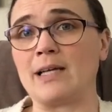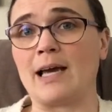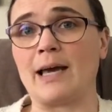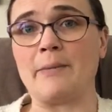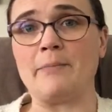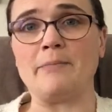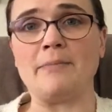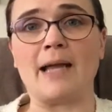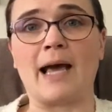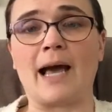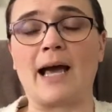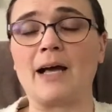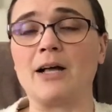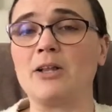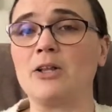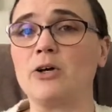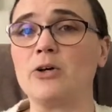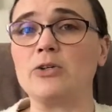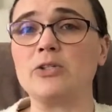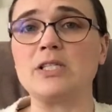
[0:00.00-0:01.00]
I'm not
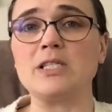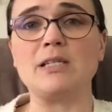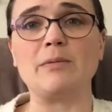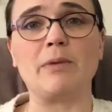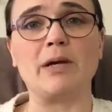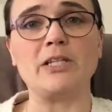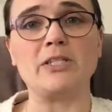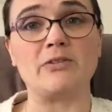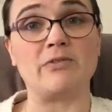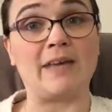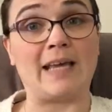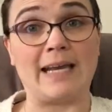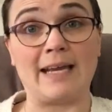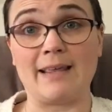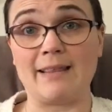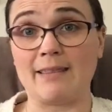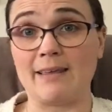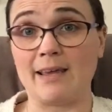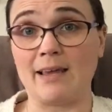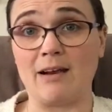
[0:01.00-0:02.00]
close to much of
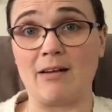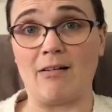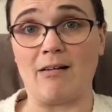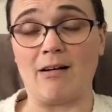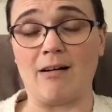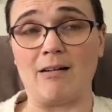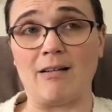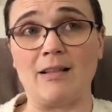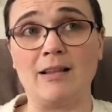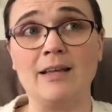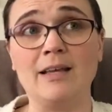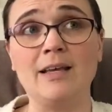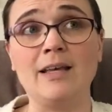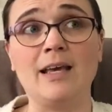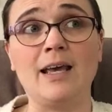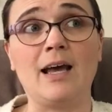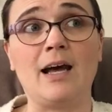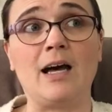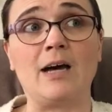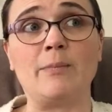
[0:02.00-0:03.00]
anything at all.
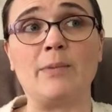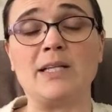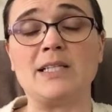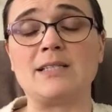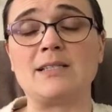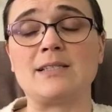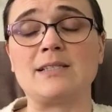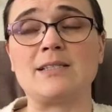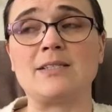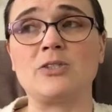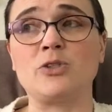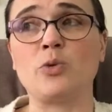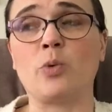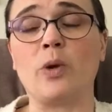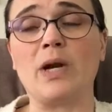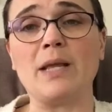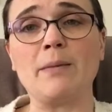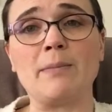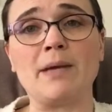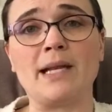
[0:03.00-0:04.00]
It's
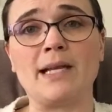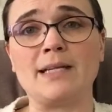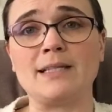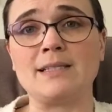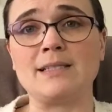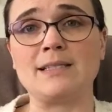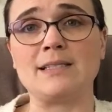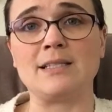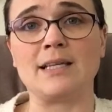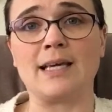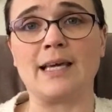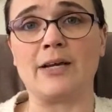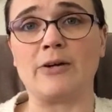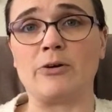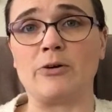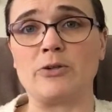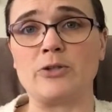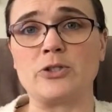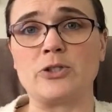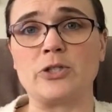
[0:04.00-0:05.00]
20 minutes to get
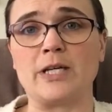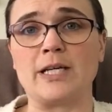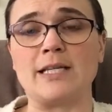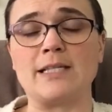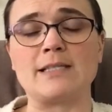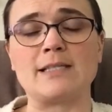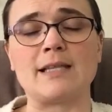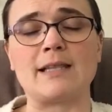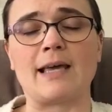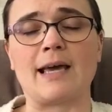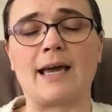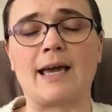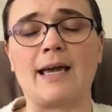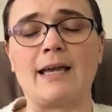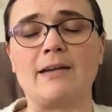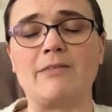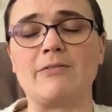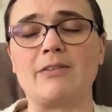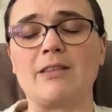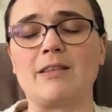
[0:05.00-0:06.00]
groceries, that
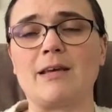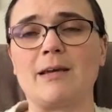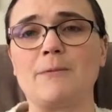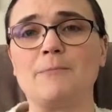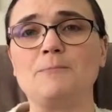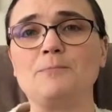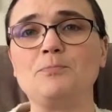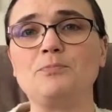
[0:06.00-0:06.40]
kind of a thing.